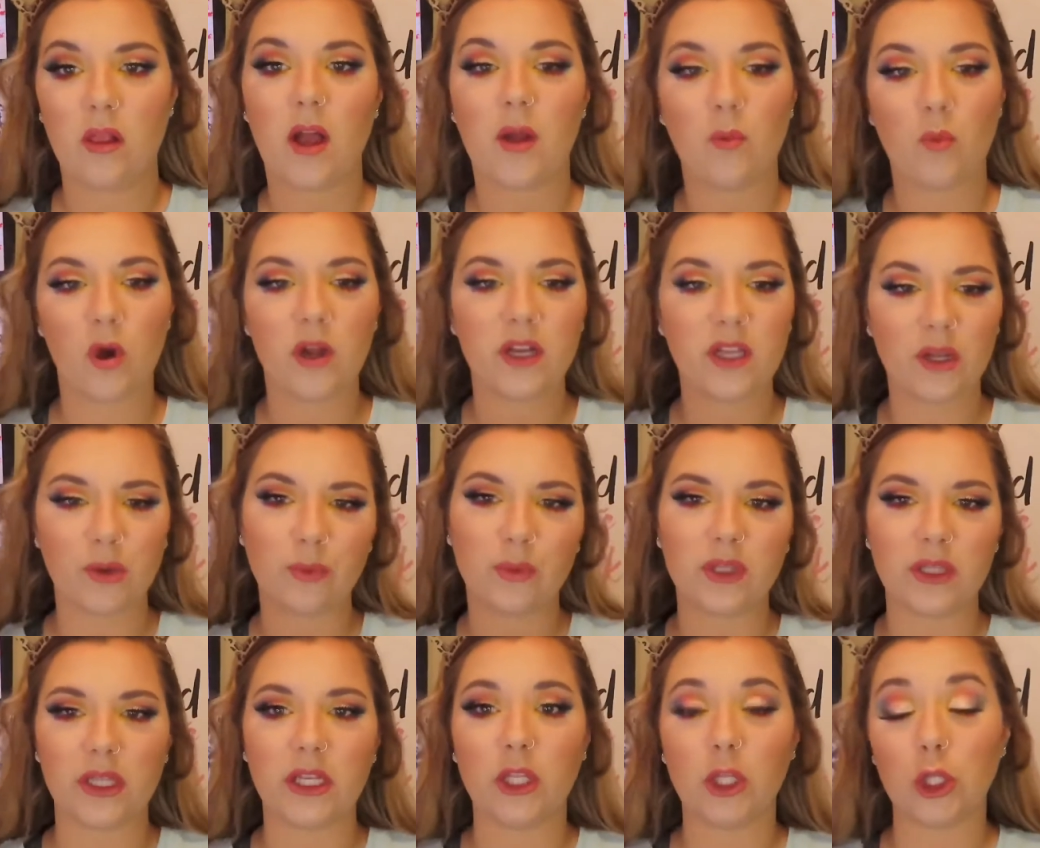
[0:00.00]
I'm wanting a
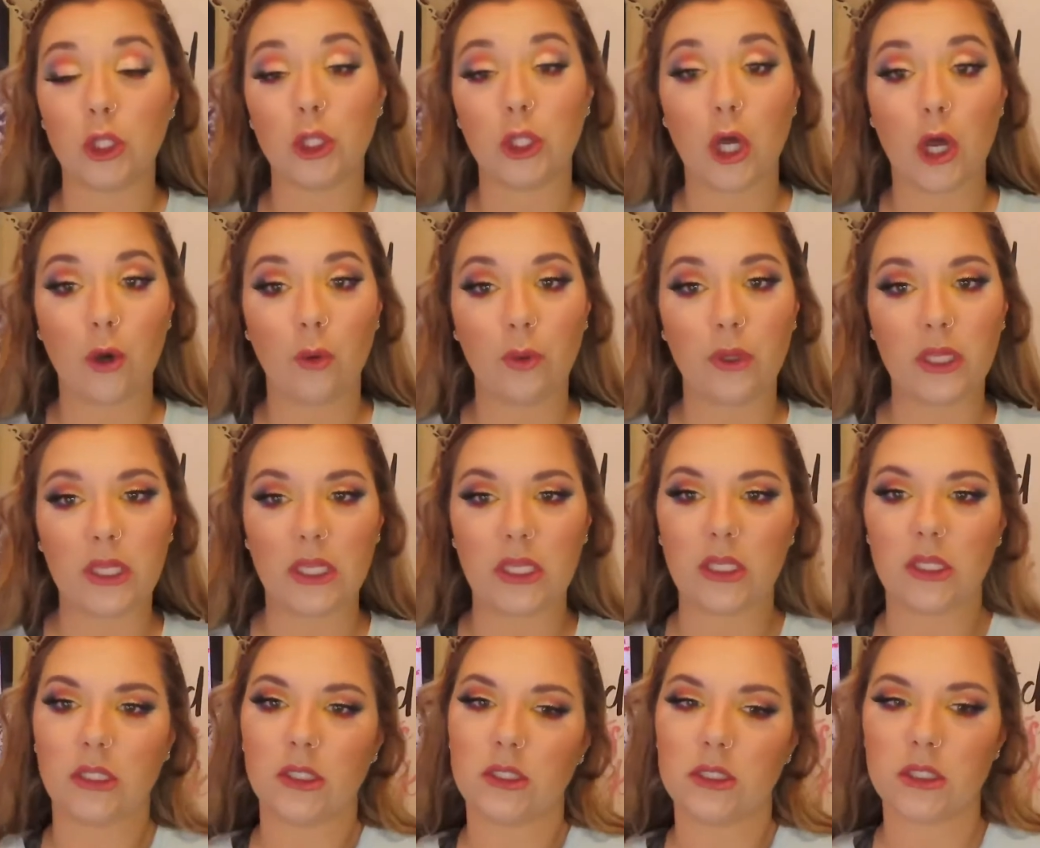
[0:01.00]
really
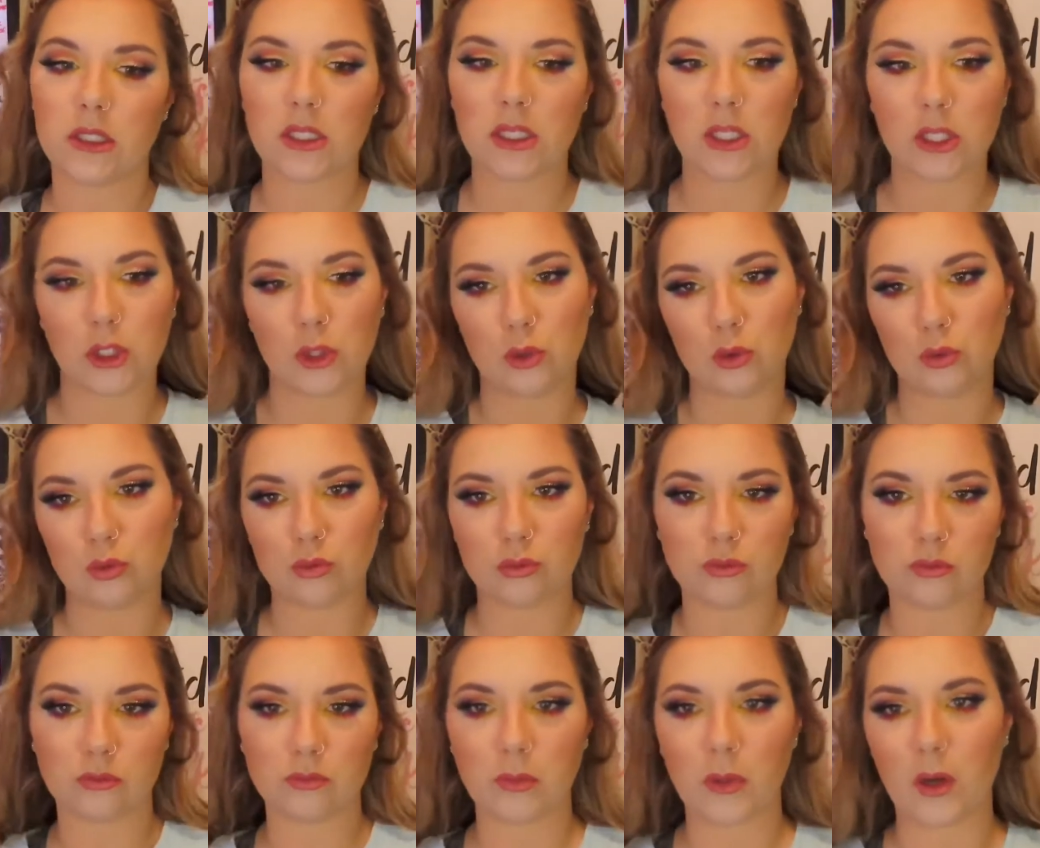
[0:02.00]
glowy,
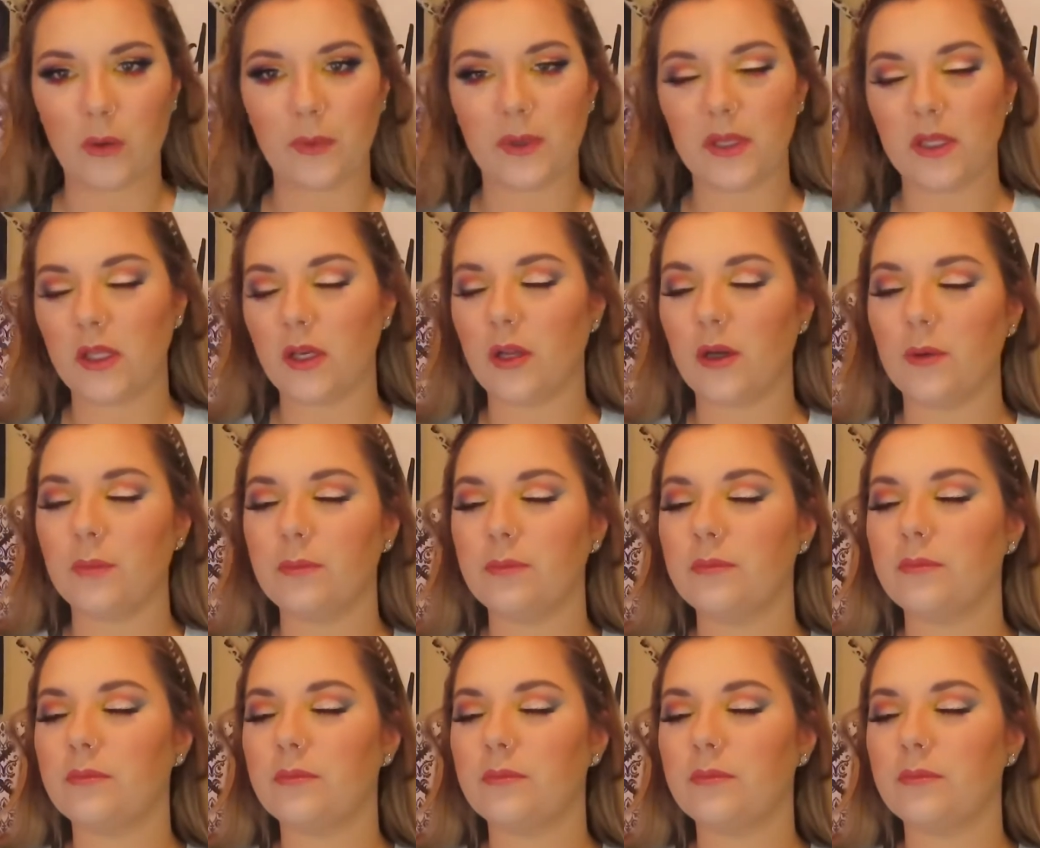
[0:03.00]
cute moment, you know.